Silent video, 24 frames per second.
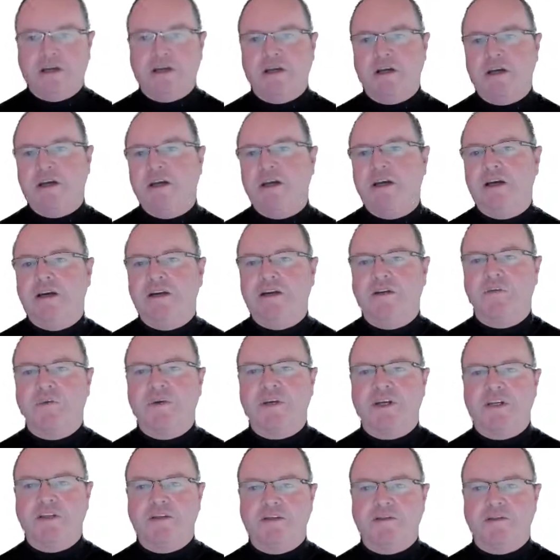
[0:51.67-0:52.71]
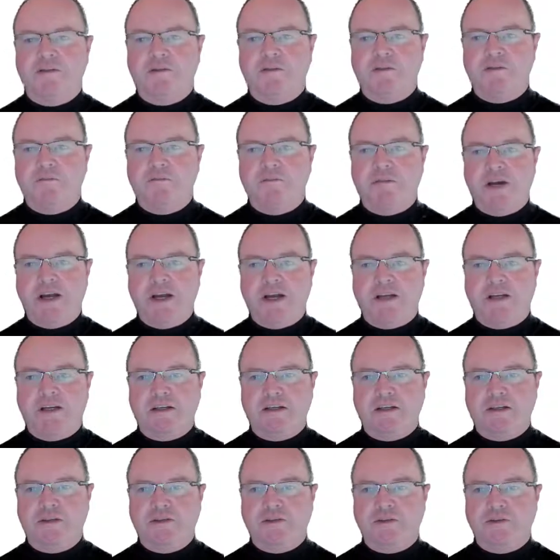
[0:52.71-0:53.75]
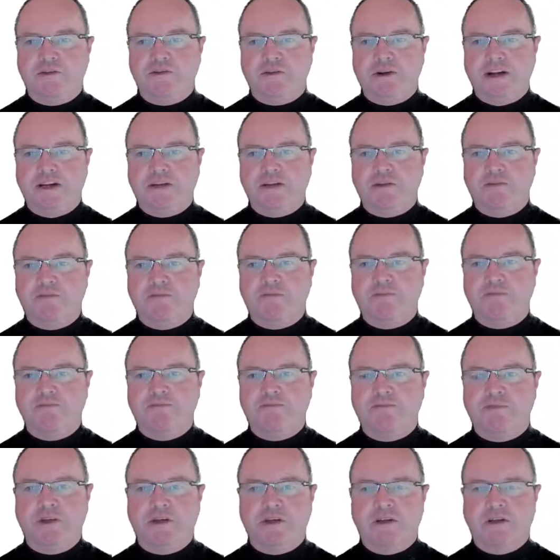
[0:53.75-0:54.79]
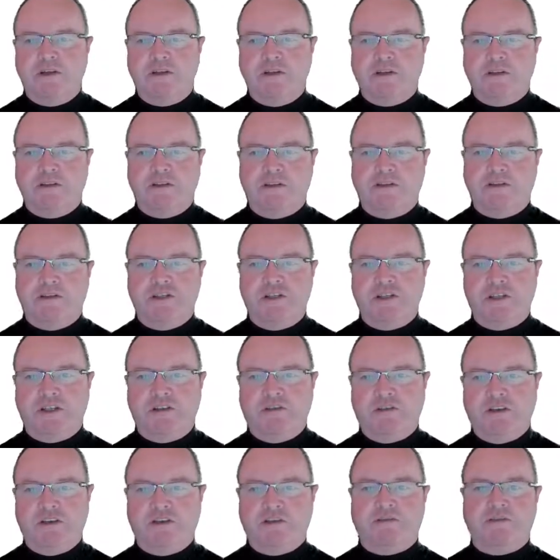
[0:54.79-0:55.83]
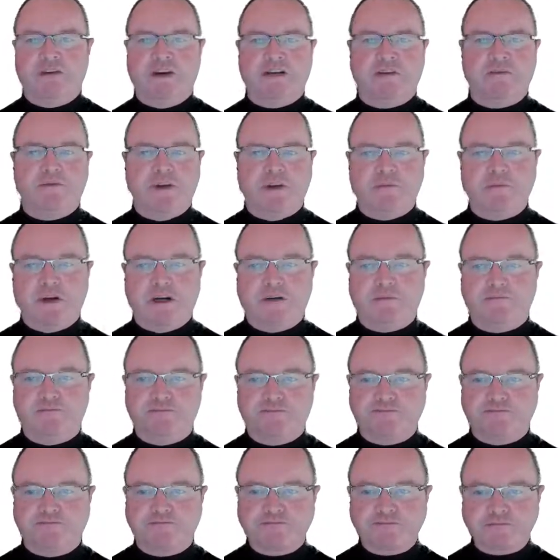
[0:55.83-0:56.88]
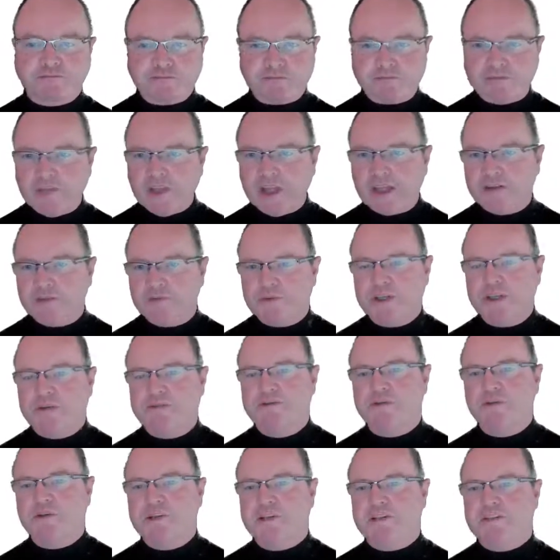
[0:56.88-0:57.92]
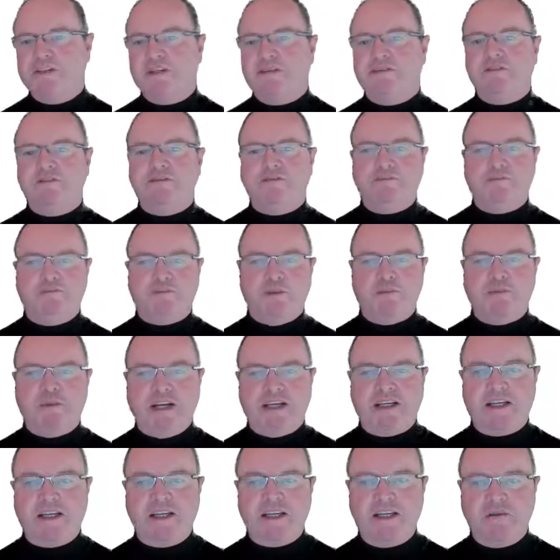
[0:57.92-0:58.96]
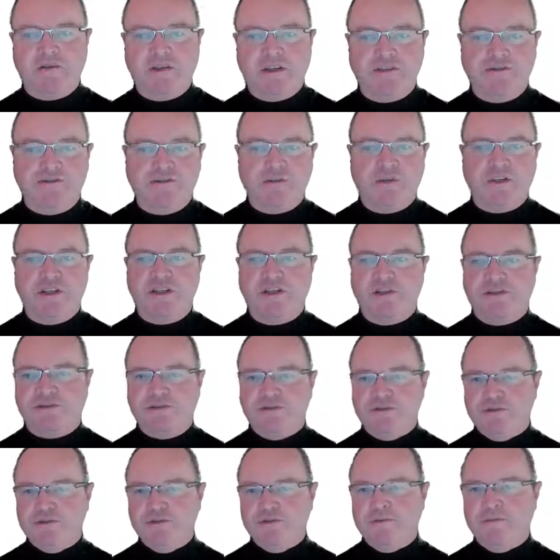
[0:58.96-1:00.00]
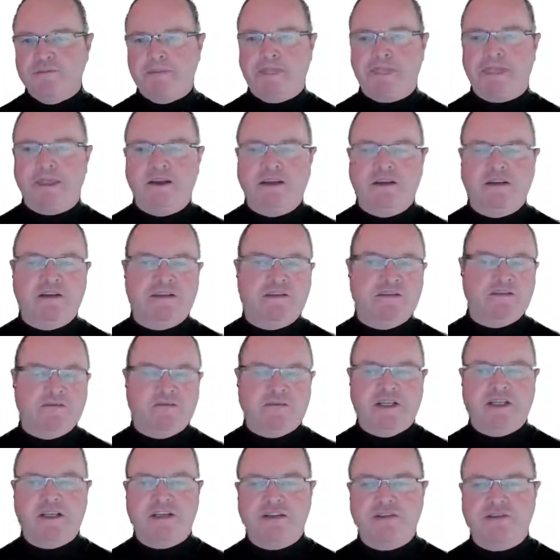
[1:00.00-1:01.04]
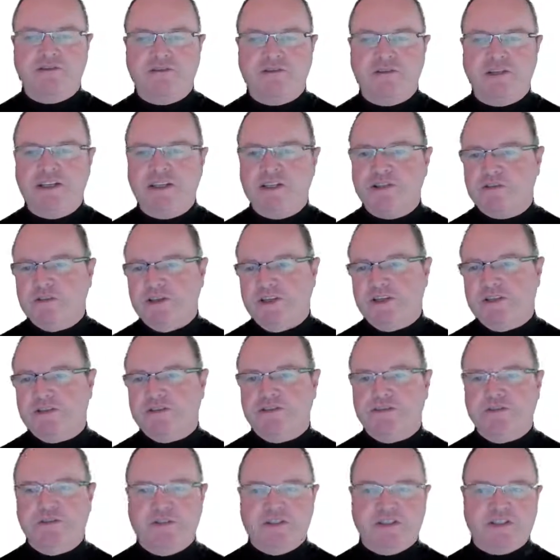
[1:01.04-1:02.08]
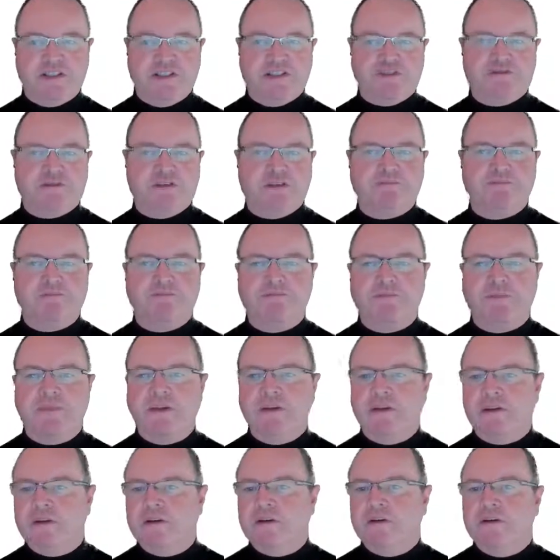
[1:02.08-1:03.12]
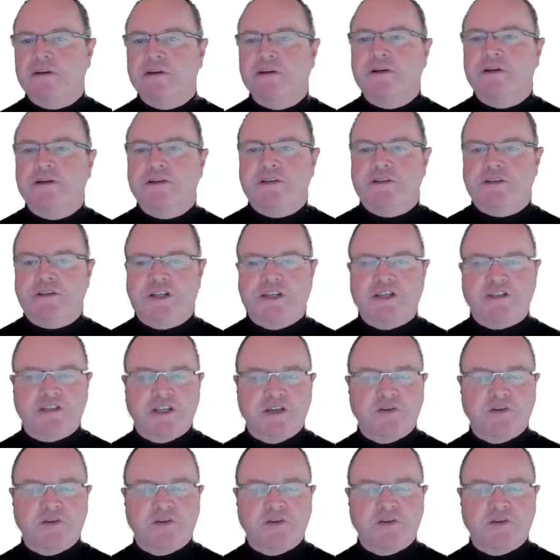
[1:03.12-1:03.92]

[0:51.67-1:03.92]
and we can bang the random to generate the random number. So we get 47, we bang again, we get 42, 83, 22, etc. So you can see